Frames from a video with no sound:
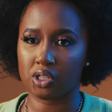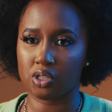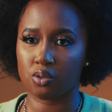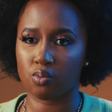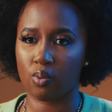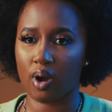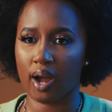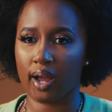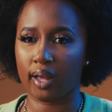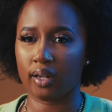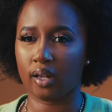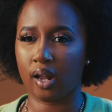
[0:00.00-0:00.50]
is
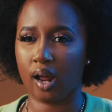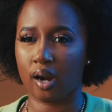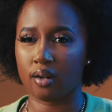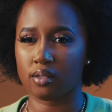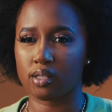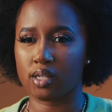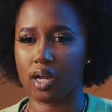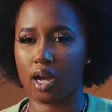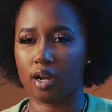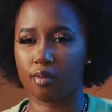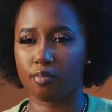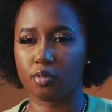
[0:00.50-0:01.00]
why a lot
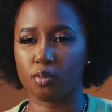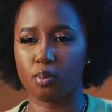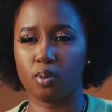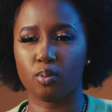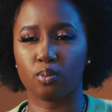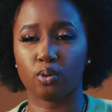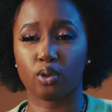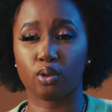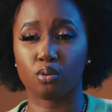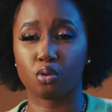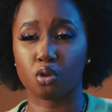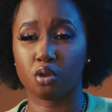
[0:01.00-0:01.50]
of times
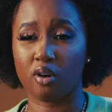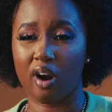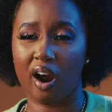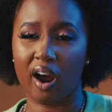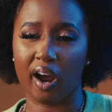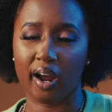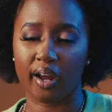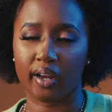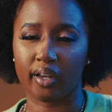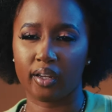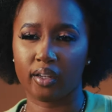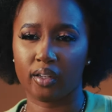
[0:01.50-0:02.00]
people don't
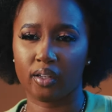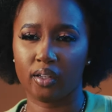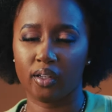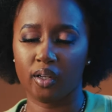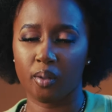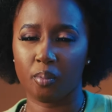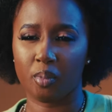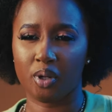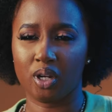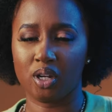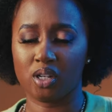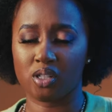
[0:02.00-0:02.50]
try
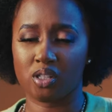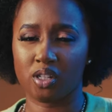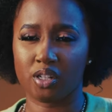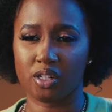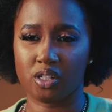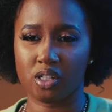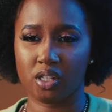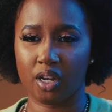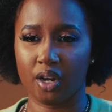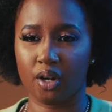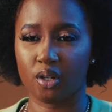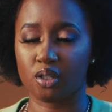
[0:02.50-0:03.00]
because they're
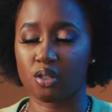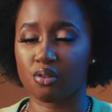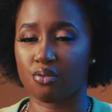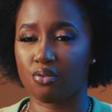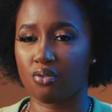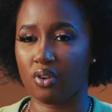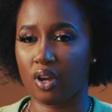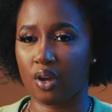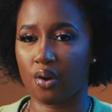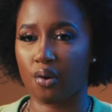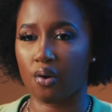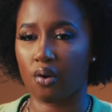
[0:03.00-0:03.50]
scared to
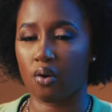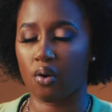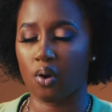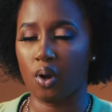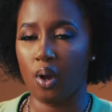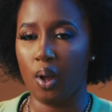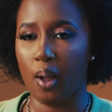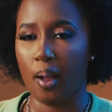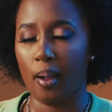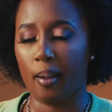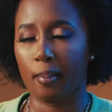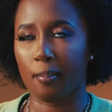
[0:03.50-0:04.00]
fail.
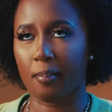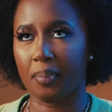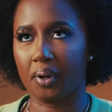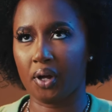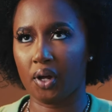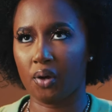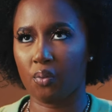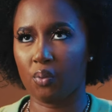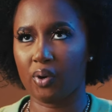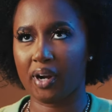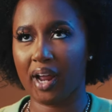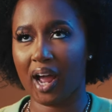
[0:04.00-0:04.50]

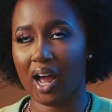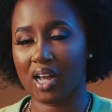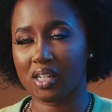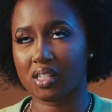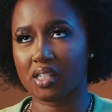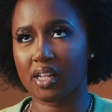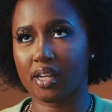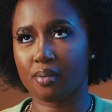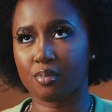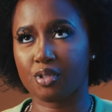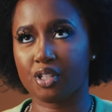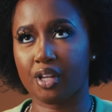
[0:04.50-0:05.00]
But when I
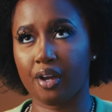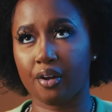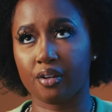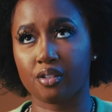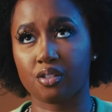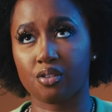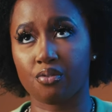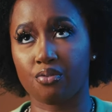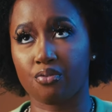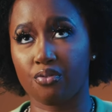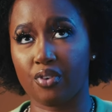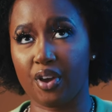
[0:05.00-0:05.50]
say I'm
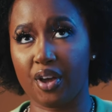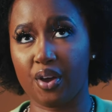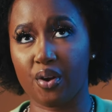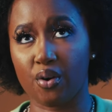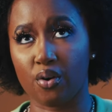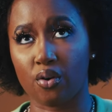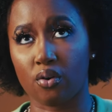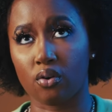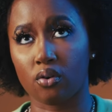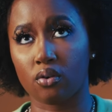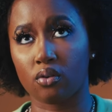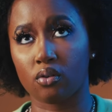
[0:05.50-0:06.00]
scared to
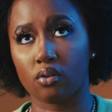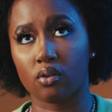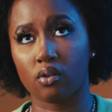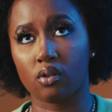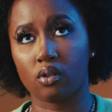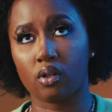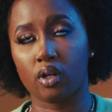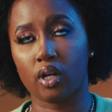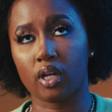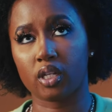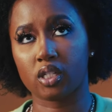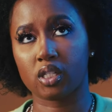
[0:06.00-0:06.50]
fail,
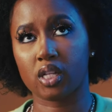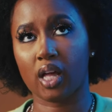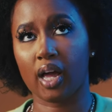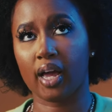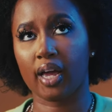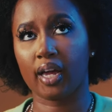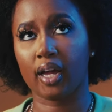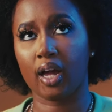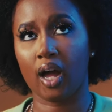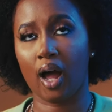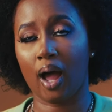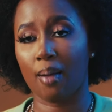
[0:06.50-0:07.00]
it's
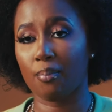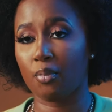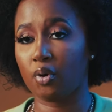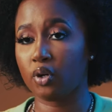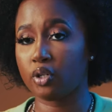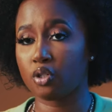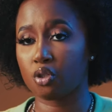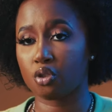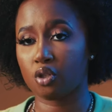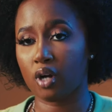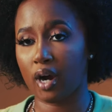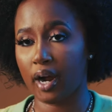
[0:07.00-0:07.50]
like I'm
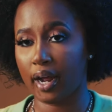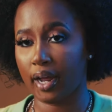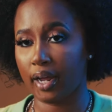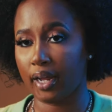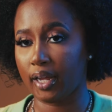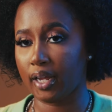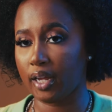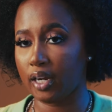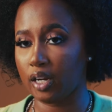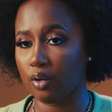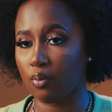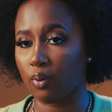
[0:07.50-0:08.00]
gonna
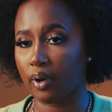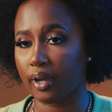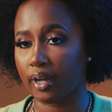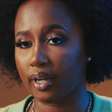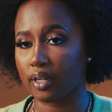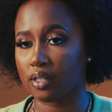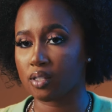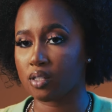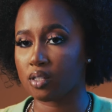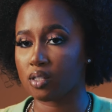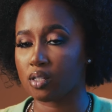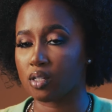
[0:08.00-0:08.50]
try
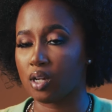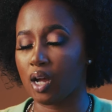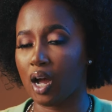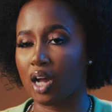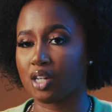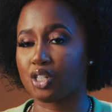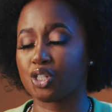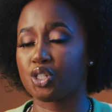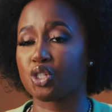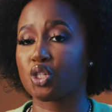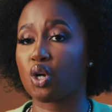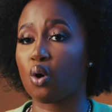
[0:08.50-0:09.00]
anyways.
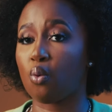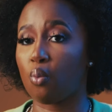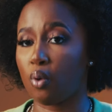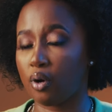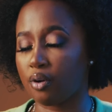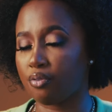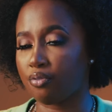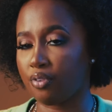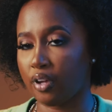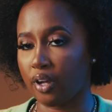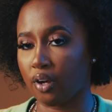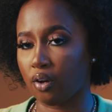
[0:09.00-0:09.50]
I just don't
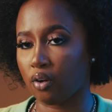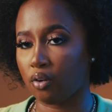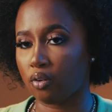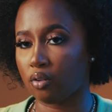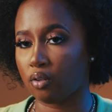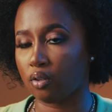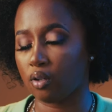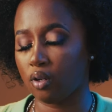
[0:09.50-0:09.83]
wanna fail.